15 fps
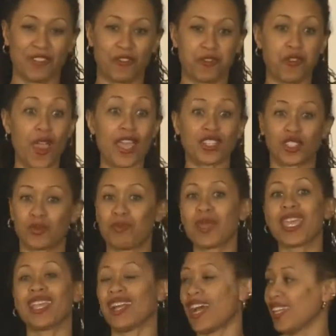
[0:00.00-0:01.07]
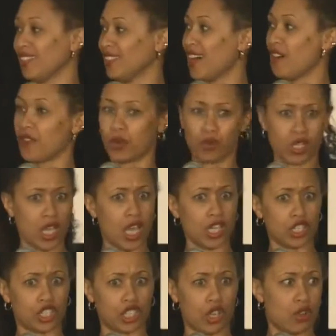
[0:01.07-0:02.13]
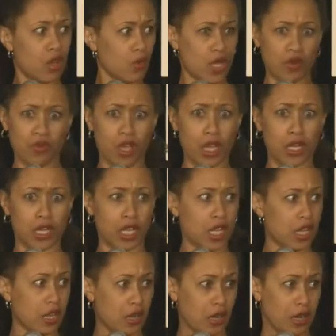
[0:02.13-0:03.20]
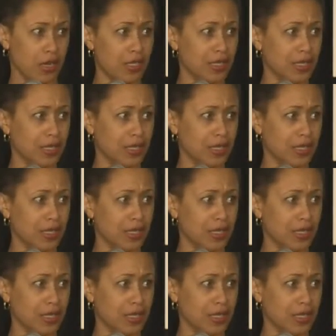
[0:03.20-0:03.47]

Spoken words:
Fresh meat, I love it. What kind of show are we running here?